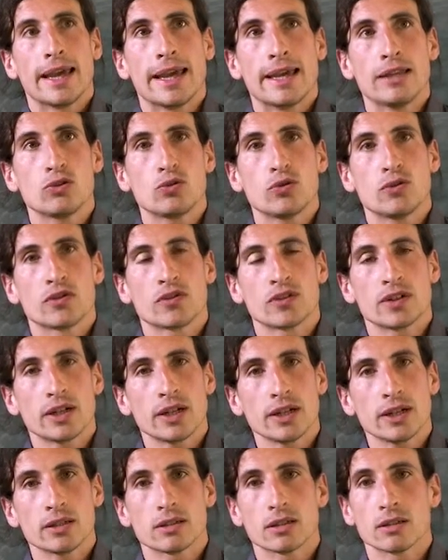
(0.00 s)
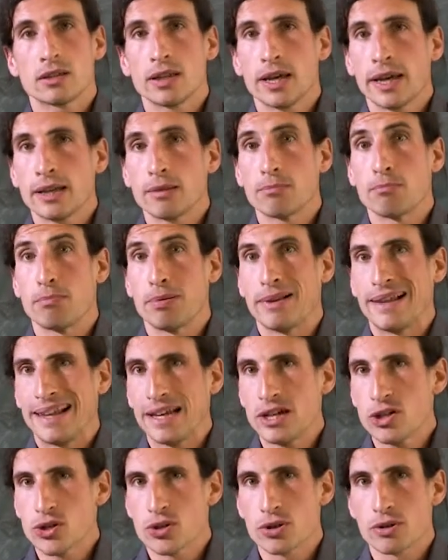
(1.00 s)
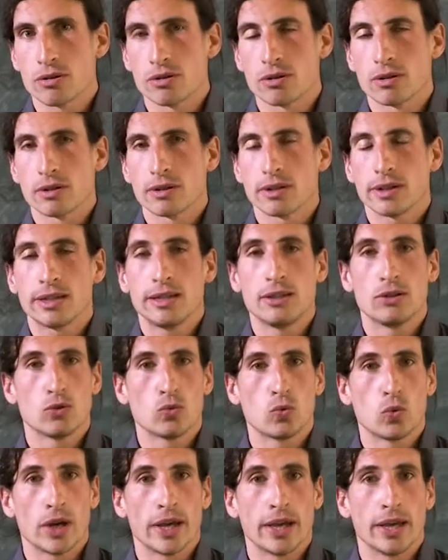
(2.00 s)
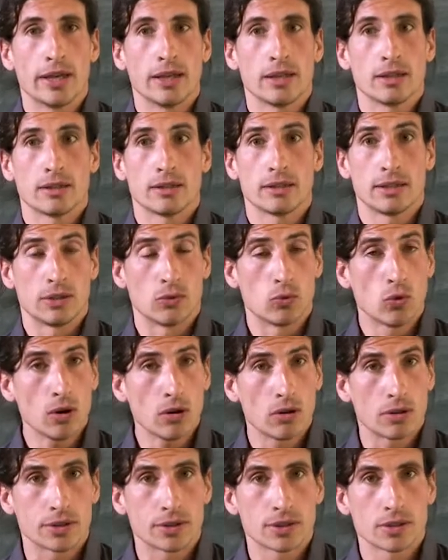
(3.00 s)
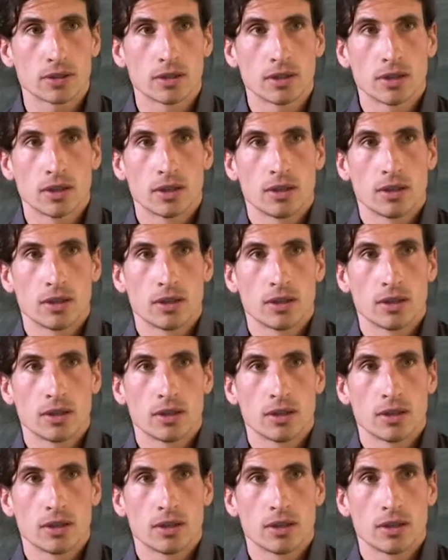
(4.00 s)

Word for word: and to find, again, pleasure in the way they work.